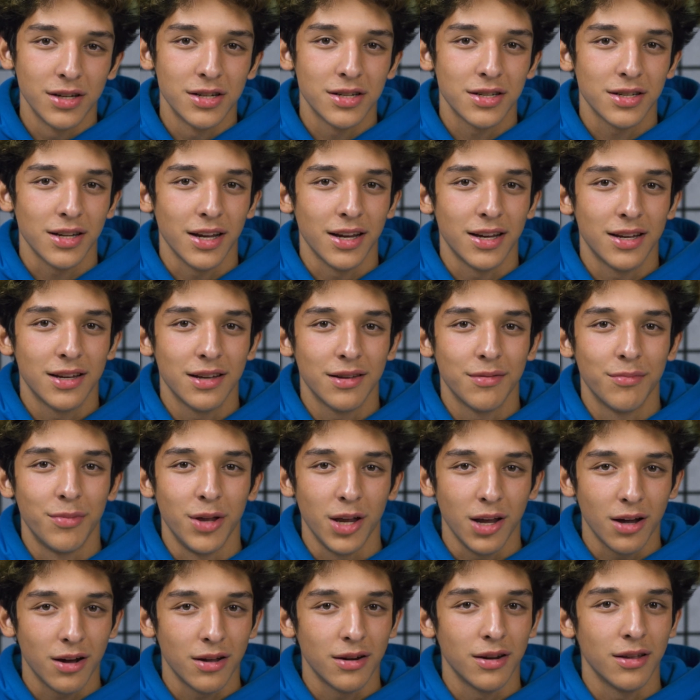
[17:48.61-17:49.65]
just like
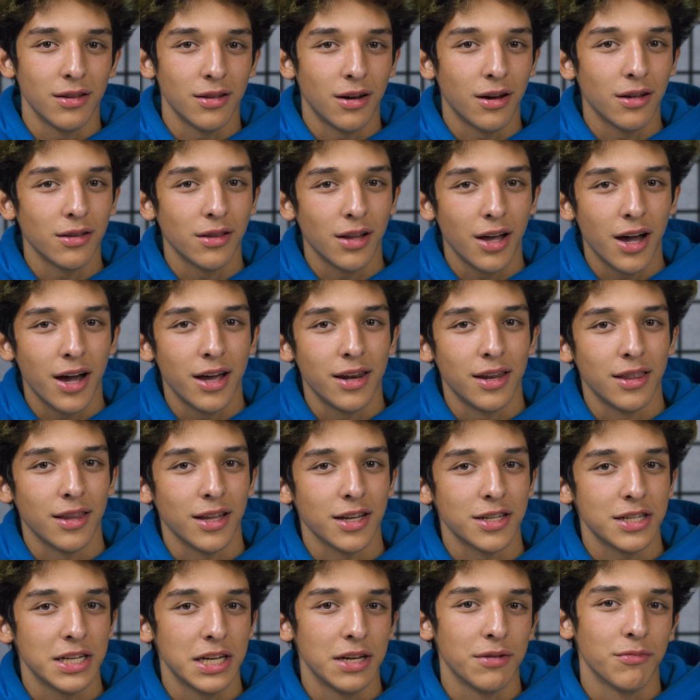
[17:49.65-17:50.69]
being online and
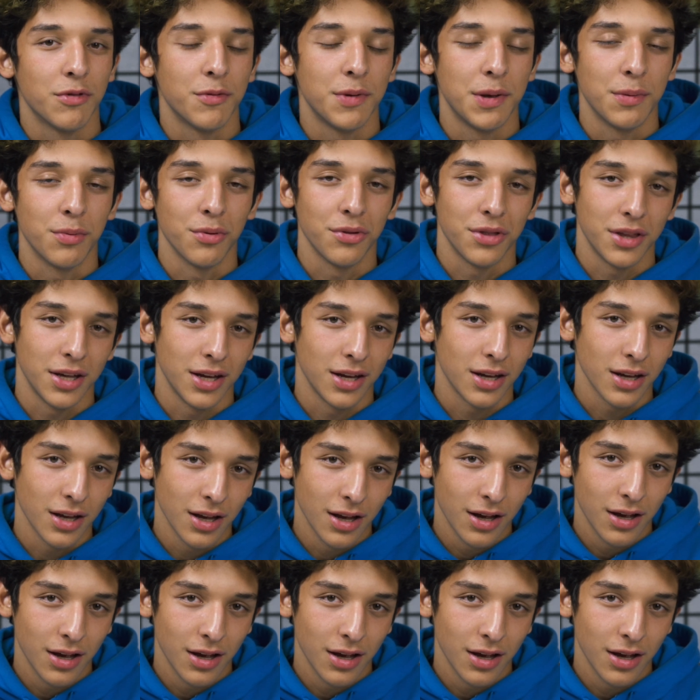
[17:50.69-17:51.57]
like seeing what people think